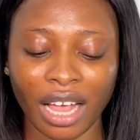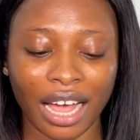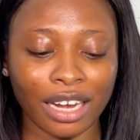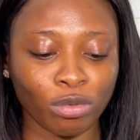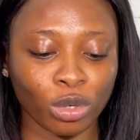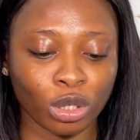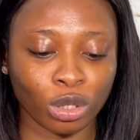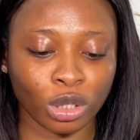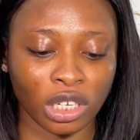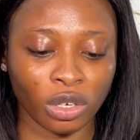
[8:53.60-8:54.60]
and it
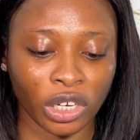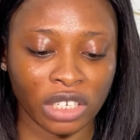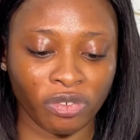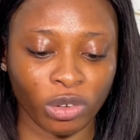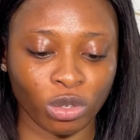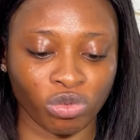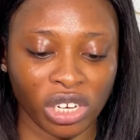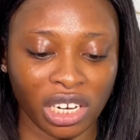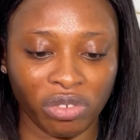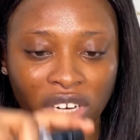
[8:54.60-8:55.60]
was, you know, it feels
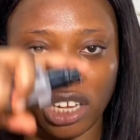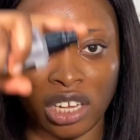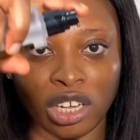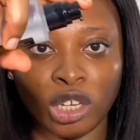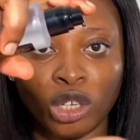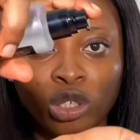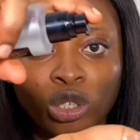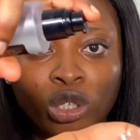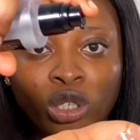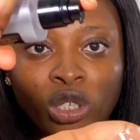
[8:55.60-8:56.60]
really, really
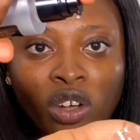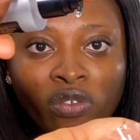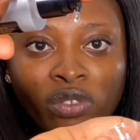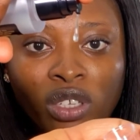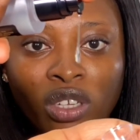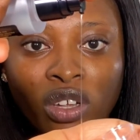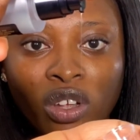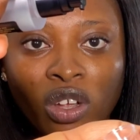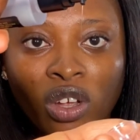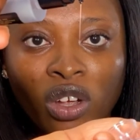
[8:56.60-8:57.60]
soft
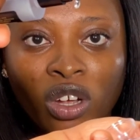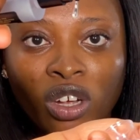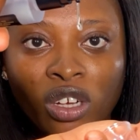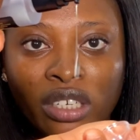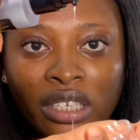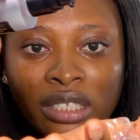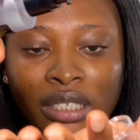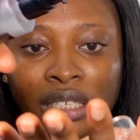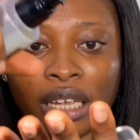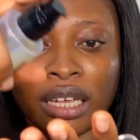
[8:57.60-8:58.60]
on the
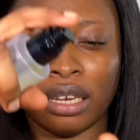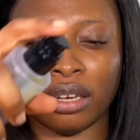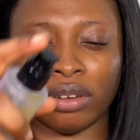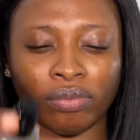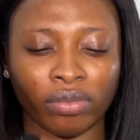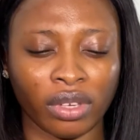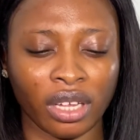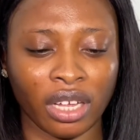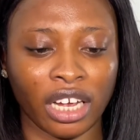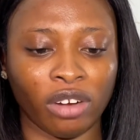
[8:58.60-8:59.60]
skin.
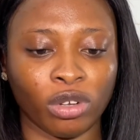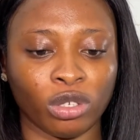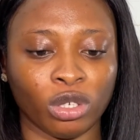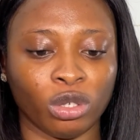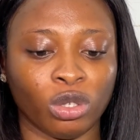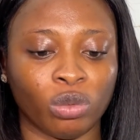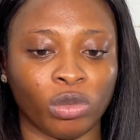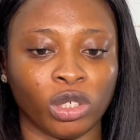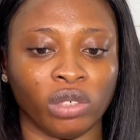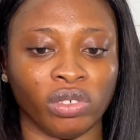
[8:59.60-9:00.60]
I don't want to use too
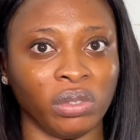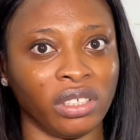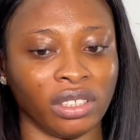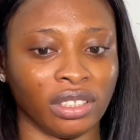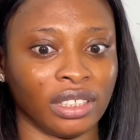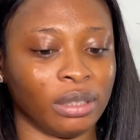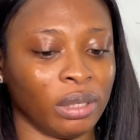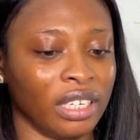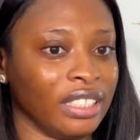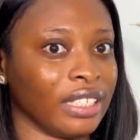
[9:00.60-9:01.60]
much of it because it's
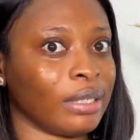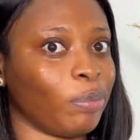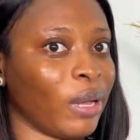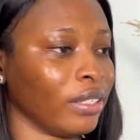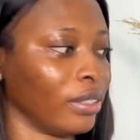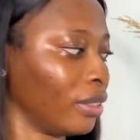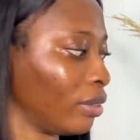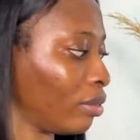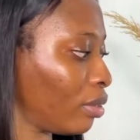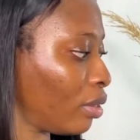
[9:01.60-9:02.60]
expensive.
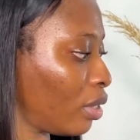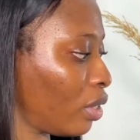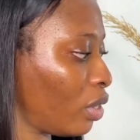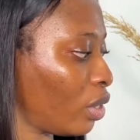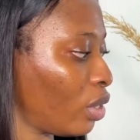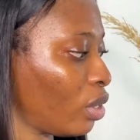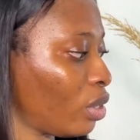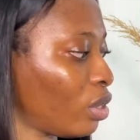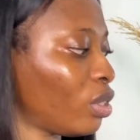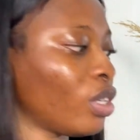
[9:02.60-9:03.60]

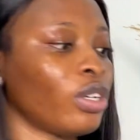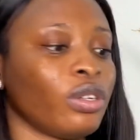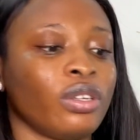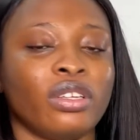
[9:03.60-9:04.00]
So